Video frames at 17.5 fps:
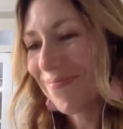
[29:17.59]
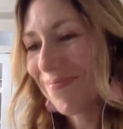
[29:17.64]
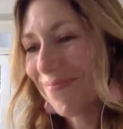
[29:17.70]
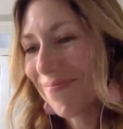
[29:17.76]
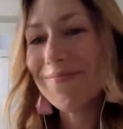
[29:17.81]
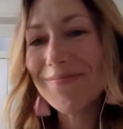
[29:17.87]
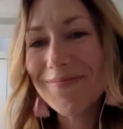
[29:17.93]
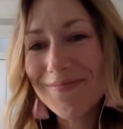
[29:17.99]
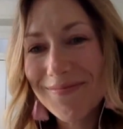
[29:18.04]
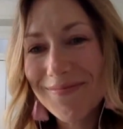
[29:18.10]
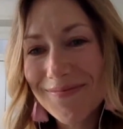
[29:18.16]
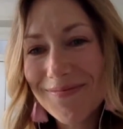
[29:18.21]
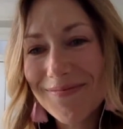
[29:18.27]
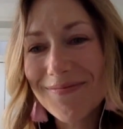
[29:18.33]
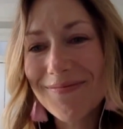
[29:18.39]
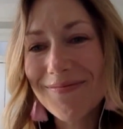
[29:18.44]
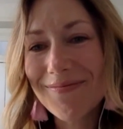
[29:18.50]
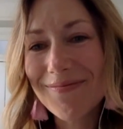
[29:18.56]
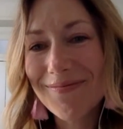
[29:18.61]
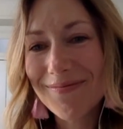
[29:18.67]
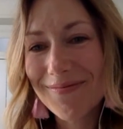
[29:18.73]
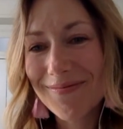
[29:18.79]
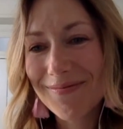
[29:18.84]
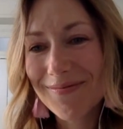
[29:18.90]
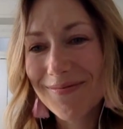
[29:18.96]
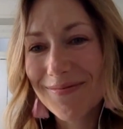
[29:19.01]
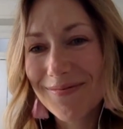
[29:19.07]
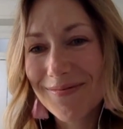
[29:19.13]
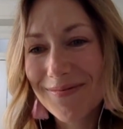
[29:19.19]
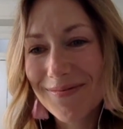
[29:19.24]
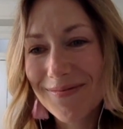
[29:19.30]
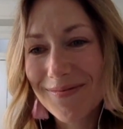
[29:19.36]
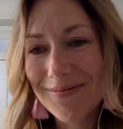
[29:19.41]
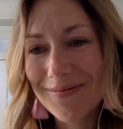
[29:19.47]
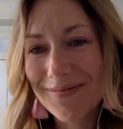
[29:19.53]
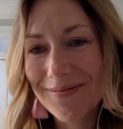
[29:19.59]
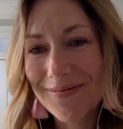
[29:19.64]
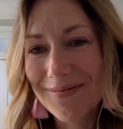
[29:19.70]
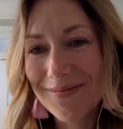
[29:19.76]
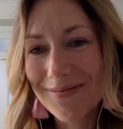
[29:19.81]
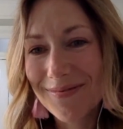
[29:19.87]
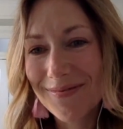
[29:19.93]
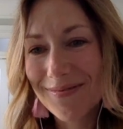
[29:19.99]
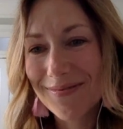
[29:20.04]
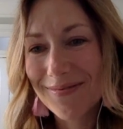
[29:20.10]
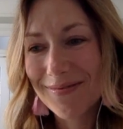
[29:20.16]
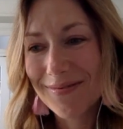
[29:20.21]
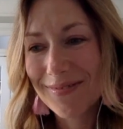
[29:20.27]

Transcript: (not speaking)